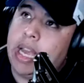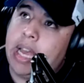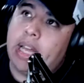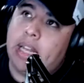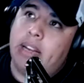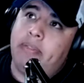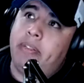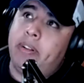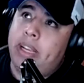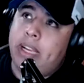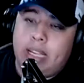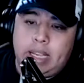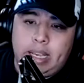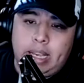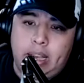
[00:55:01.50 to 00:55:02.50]
definitely.
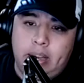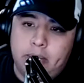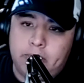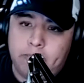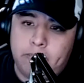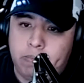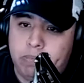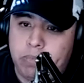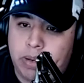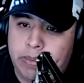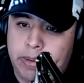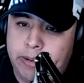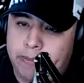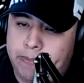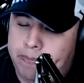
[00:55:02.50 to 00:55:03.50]
I
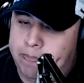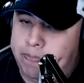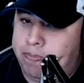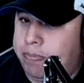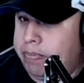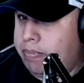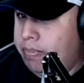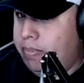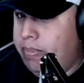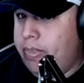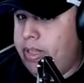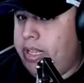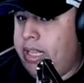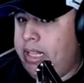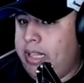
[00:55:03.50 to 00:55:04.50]
mean,
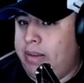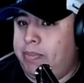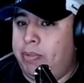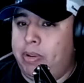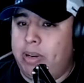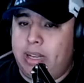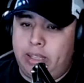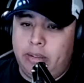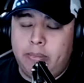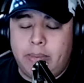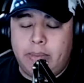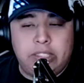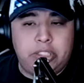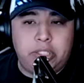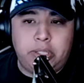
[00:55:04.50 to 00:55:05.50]
at that point, like you
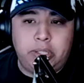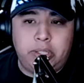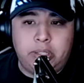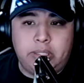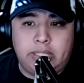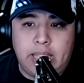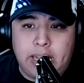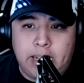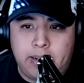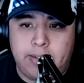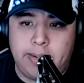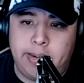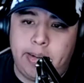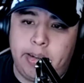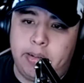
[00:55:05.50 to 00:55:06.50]
mentioned, San
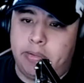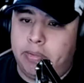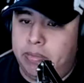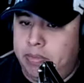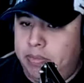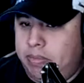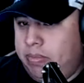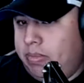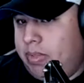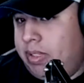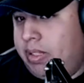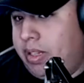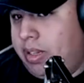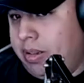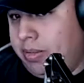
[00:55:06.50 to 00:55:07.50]
Antonio is
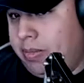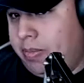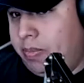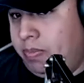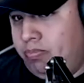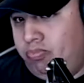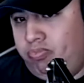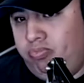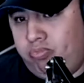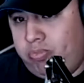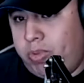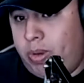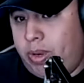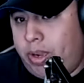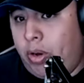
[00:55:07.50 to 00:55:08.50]
going to
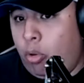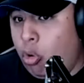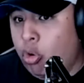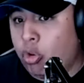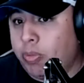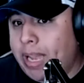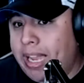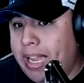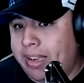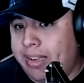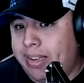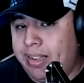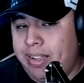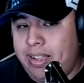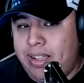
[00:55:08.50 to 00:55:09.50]
hold back,
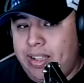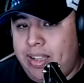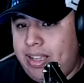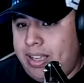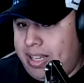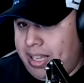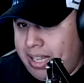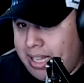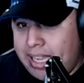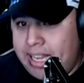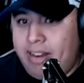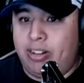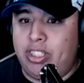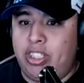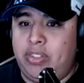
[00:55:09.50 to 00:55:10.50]
let
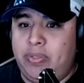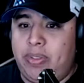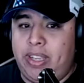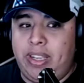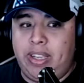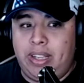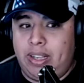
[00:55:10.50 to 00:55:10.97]
RGV,